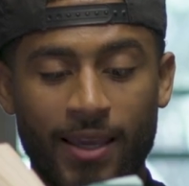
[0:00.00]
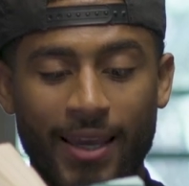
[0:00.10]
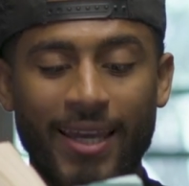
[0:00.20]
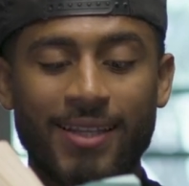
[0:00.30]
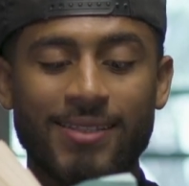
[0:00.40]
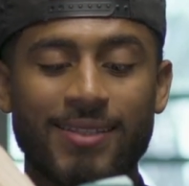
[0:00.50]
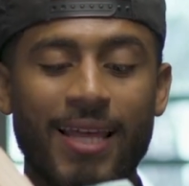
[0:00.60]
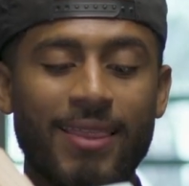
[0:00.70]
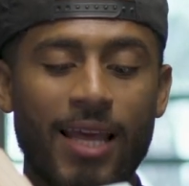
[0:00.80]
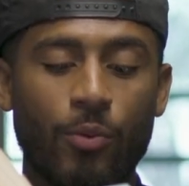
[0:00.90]
It is
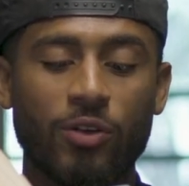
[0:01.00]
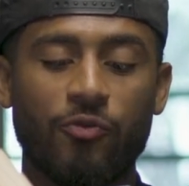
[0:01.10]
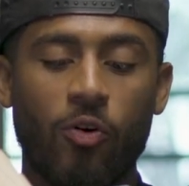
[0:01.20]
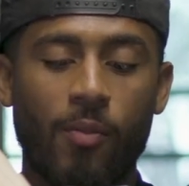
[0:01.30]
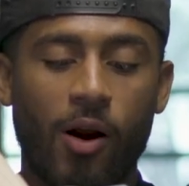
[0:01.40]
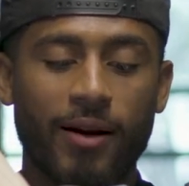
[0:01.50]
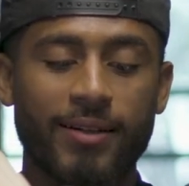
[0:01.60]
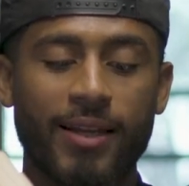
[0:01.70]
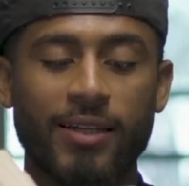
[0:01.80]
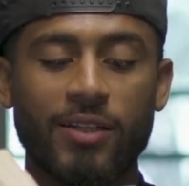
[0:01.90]
then that we form our
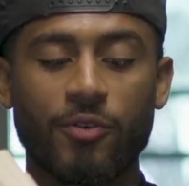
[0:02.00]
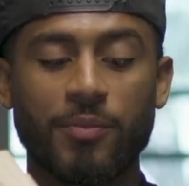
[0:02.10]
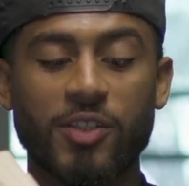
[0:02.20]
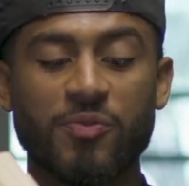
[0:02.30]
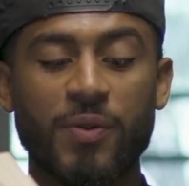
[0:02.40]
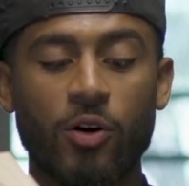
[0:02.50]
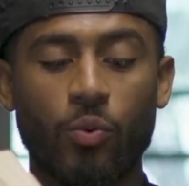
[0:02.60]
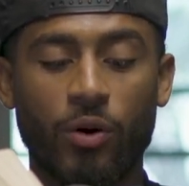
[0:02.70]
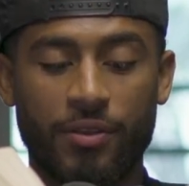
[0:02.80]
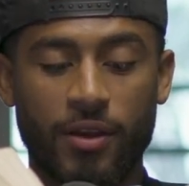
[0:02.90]
identity from the spirit
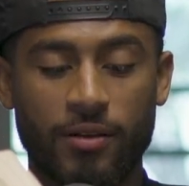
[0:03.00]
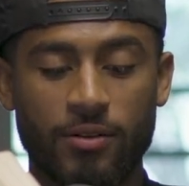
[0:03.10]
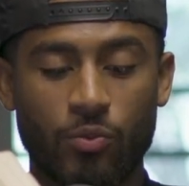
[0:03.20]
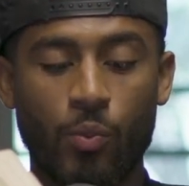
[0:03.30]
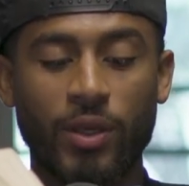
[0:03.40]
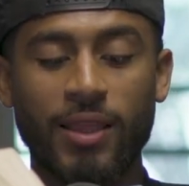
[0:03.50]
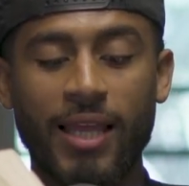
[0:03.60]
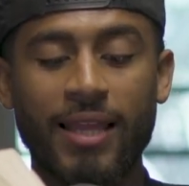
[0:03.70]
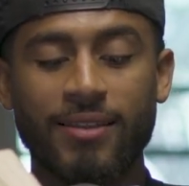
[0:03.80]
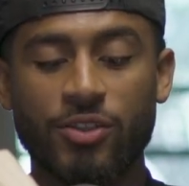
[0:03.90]
within, when we
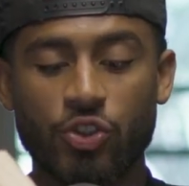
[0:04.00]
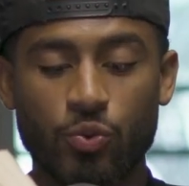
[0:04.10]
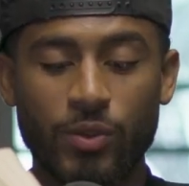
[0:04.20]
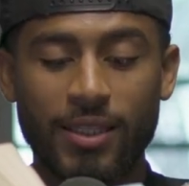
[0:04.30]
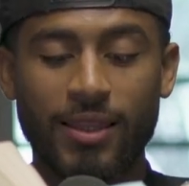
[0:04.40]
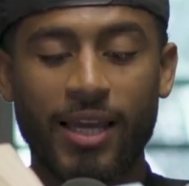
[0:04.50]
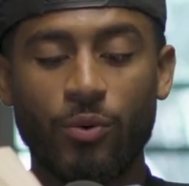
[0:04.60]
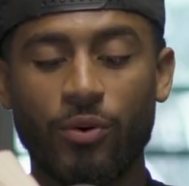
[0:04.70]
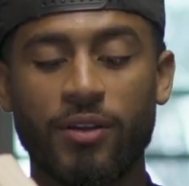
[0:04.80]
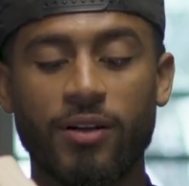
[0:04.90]
let the sweet light
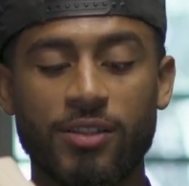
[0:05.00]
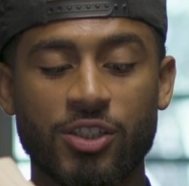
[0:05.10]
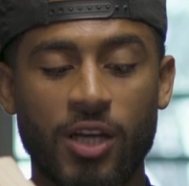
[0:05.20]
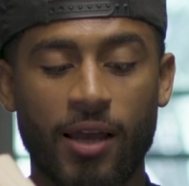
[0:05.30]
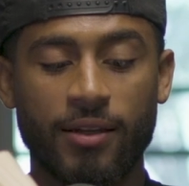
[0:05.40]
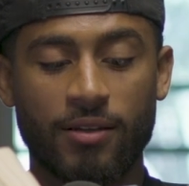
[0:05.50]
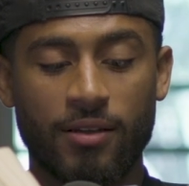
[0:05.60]
within us shine.